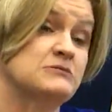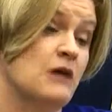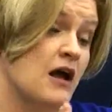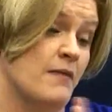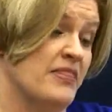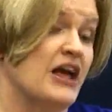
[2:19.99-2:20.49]

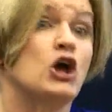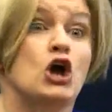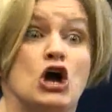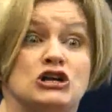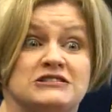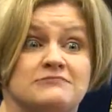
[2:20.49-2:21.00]
You can
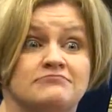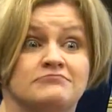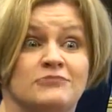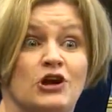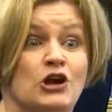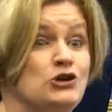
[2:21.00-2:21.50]
communicate
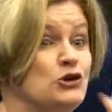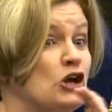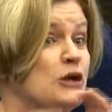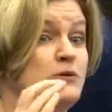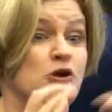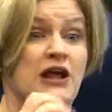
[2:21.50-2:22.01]
with the
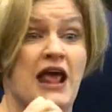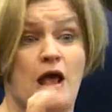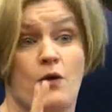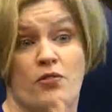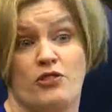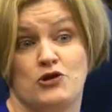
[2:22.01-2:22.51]
cooks in the
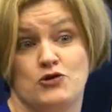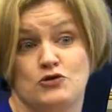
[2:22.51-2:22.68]
kitchen.